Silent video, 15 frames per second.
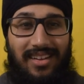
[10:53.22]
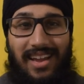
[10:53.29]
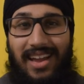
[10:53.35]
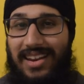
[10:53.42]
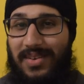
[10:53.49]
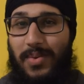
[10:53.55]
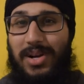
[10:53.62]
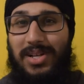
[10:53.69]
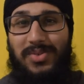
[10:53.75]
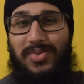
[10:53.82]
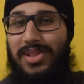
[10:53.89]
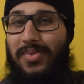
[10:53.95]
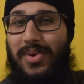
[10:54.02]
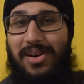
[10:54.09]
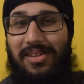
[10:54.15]
And it works
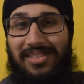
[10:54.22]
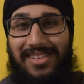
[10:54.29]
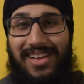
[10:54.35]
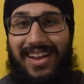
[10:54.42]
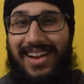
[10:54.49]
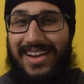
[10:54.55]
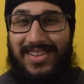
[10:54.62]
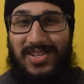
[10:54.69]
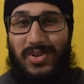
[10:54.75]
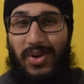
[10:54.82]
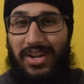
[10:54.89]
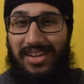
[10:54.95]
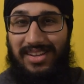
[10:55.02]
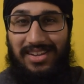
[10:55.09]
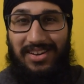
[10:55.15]
really well, and I
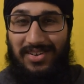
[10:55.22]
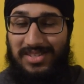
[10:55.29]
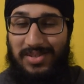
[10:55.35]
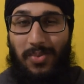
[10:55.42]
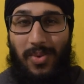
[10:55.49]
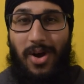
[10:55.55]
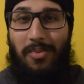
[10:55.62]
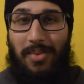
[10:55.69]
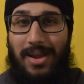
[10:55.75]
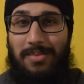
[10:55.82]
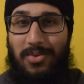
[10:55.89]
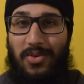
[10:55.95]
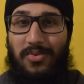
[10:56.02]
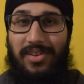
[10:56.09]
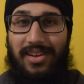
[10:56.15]
enjoy it. You know, it's a well made
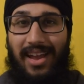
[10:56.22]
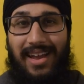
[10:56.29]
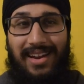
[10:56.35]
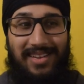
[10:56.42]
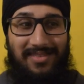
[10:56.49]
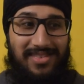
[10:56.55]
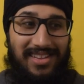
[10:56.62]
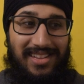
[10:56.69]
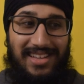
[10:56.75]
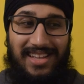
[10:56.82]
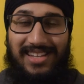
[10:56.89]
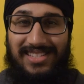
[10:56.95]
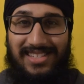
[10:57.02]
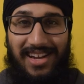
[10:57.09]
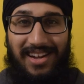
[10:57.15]
movie, and it really
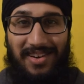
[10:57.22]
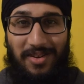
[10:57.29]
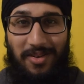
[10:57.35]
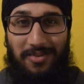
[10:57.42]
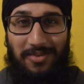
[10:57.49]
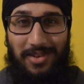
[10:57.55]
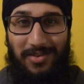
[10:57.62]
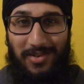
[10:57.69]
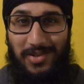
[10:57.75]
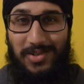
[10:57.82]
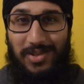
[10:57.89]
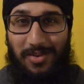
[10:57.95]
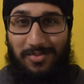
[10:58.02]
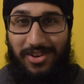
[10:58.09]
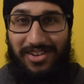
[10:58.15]
kickstarted off the
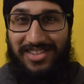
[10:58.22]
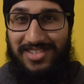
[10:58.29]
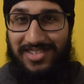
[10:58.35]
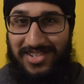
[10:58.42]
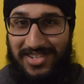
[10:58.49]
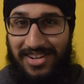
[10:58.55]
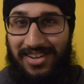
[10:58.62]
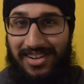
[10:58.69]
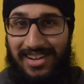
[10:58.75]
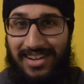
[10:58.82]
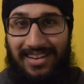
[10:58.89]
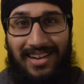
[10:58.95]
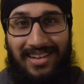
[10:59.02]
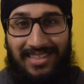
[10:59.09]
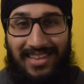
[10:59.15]
Russo brothers'
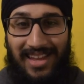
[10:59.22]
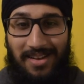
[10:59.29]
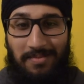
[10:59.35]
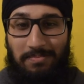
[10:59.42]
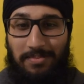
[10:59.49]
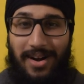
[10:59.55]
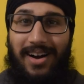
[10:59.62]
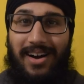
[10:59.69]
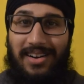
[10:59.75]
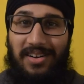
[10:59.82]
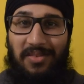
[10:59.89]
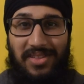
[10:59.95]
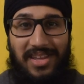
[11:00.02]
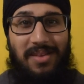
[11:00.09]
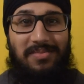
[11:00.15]
journey in their part
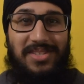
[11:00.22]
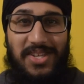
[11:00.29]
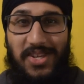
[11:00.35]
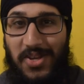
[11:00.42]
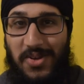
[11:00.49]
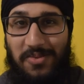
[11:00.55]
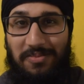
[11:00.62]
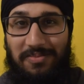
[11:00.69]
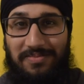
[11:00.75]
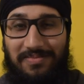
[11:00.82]
of the MCU.